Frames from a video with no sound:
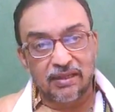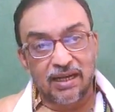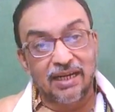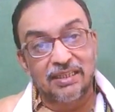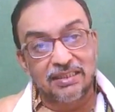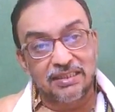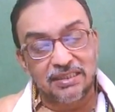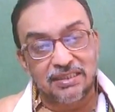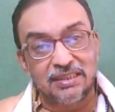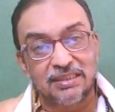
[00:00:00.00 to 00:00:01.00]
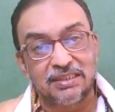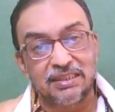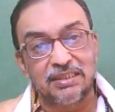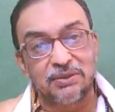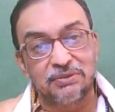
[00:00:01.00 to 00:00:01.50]
And this is the
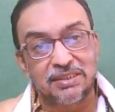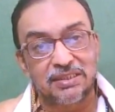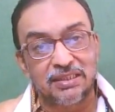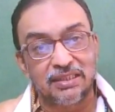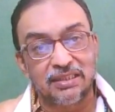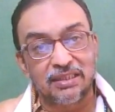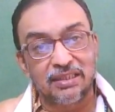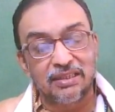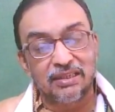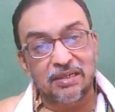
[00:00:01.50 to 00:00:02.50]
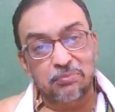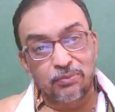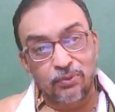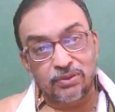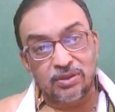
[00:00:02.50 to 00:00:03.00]
reason you will see that
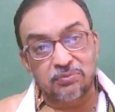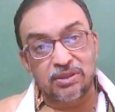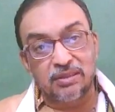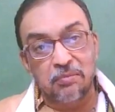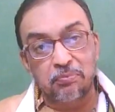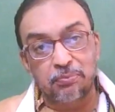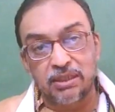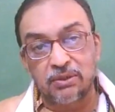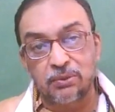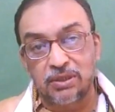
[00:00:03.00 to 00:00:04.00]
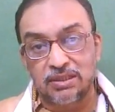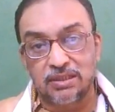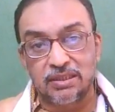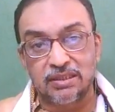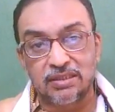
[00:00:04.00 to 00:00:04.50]
most of the company
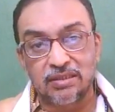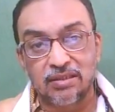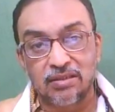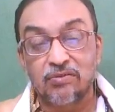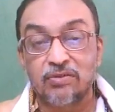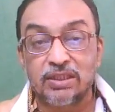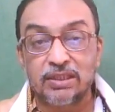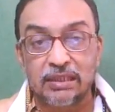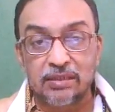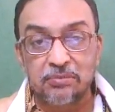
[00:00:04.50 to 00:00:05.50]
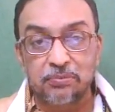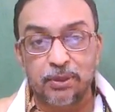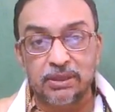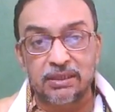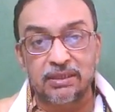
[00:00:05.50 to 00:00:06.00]
notices which are
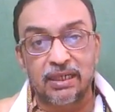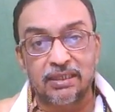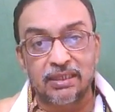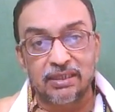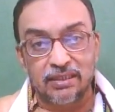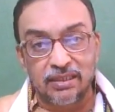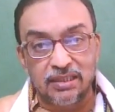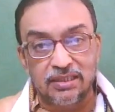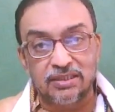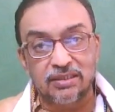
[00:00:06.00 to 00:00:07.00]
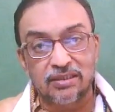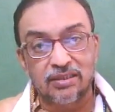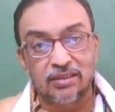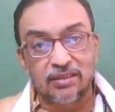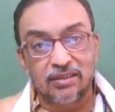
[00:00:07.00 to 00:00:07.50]
important that they reach
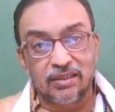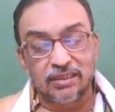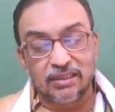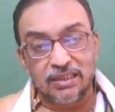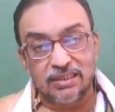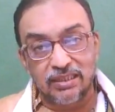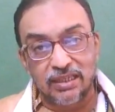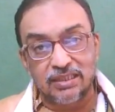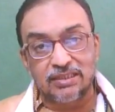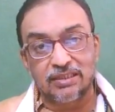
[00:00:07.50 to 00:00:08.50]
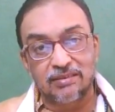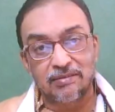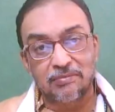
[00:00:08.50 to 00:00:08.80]
their destination